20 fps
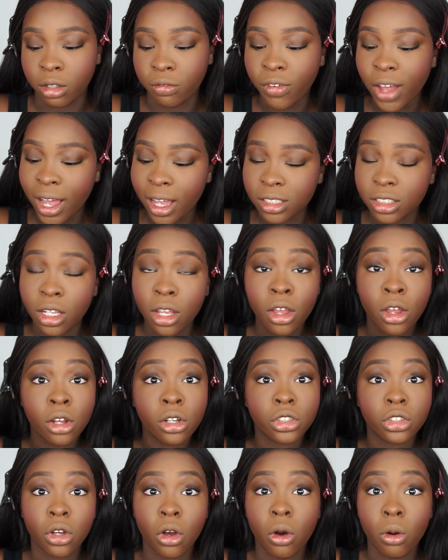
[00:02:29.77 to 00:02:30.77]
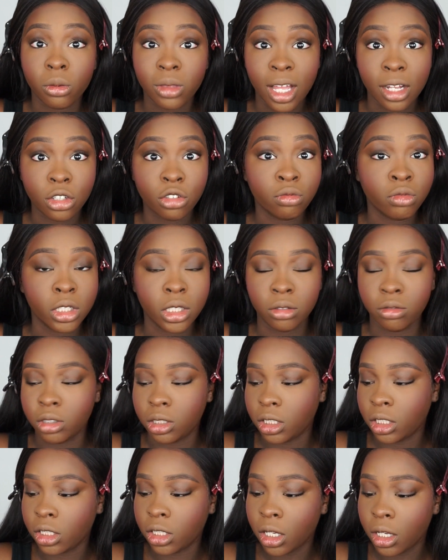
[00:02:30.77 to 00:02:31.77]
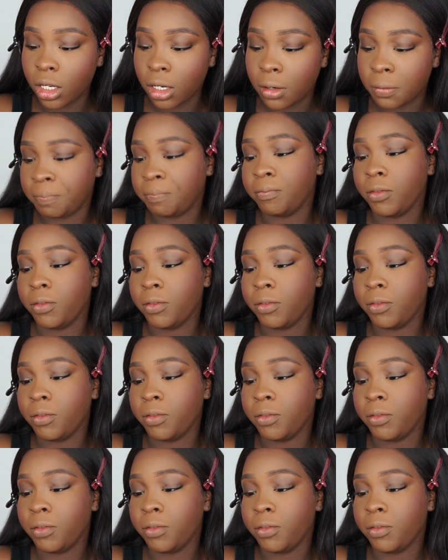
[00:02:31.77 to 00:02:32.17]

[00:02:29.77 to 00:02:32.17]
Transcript: fast, so that's really good.